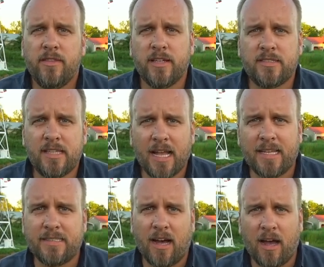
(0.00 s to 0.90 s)
The
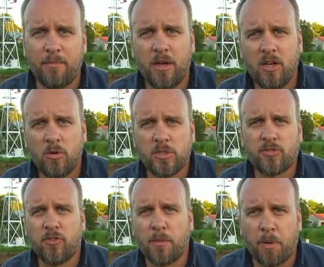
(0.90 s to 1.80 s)
second time was
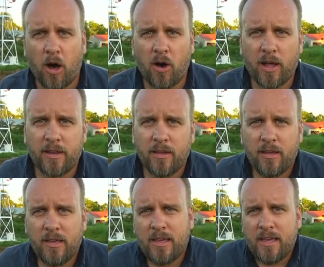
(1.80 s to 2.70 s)
for the pond.
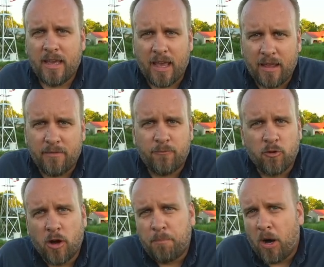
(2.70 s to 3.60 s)
And
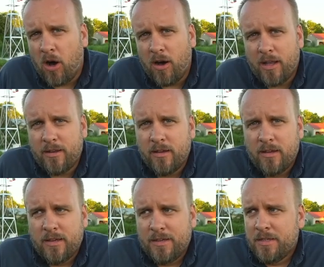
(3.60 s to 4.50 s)
for a pond,
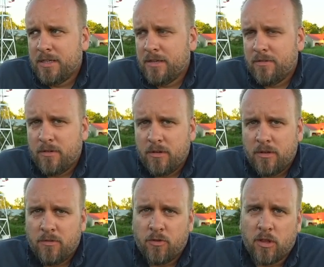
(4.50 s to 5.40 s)

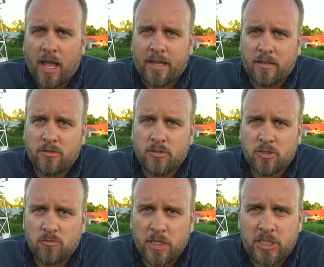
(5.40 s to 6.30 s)
for like
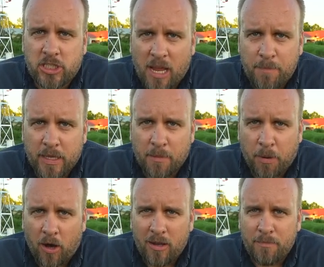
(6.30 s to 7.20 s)
reshaping the
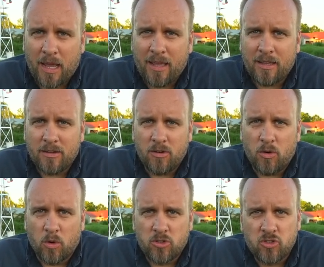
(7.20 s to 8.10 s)
pond bank
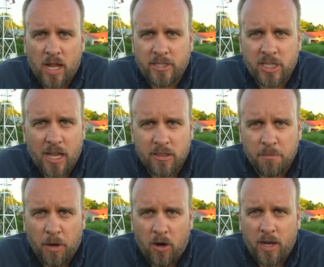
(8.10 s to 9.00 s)
or dredging out
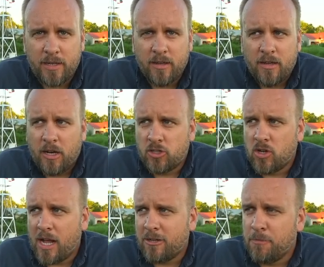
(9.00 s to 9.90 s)
the pond, a
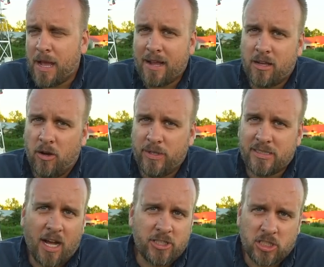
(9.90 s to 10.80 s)
tractor backhoe is
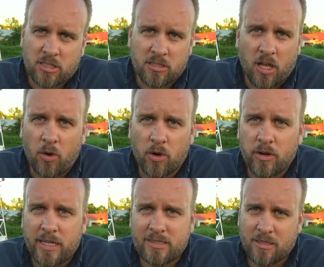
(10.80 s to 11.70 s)
not just
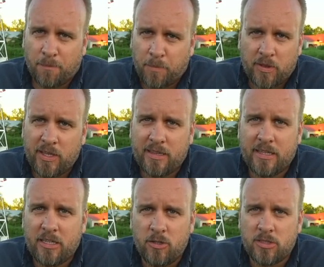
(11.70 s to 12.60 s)
slower, it's
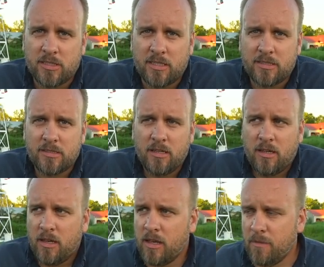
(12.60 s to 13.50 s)
completely useless
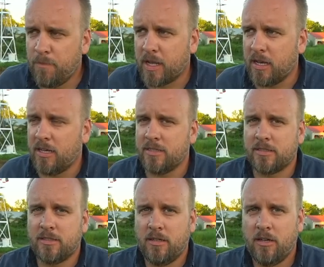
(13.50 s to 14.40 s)

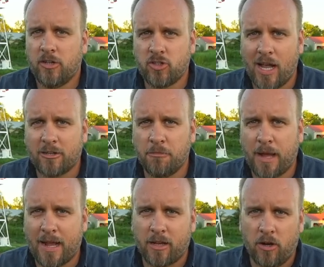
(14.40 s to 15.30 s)
because a tractor
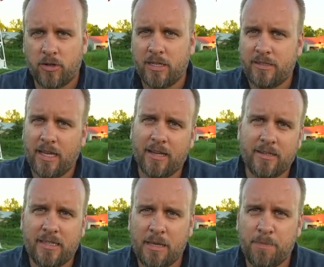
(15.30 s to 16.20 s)
backhoe can
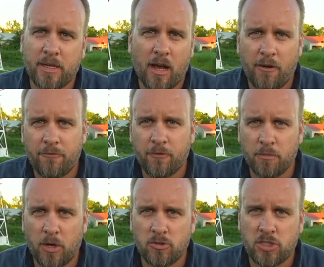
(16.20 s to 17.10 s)
dig deep enough for
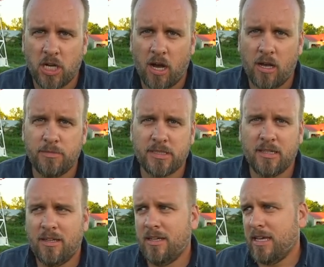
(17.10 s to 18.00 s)
most jobs.
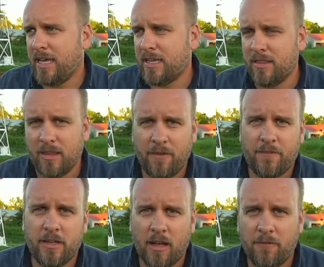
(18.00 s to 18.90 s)
It can
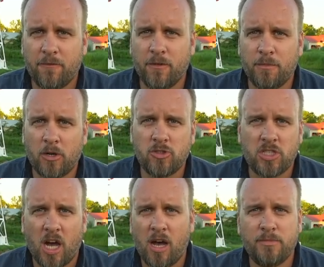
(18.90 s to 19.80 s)
lift enough for most
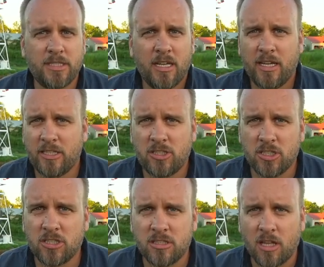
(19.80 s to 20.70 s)
jobs. It's
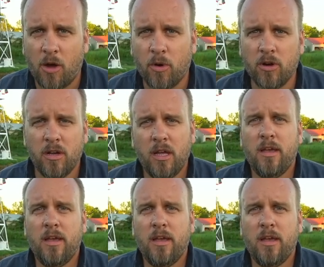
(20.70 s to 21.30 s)
just slower.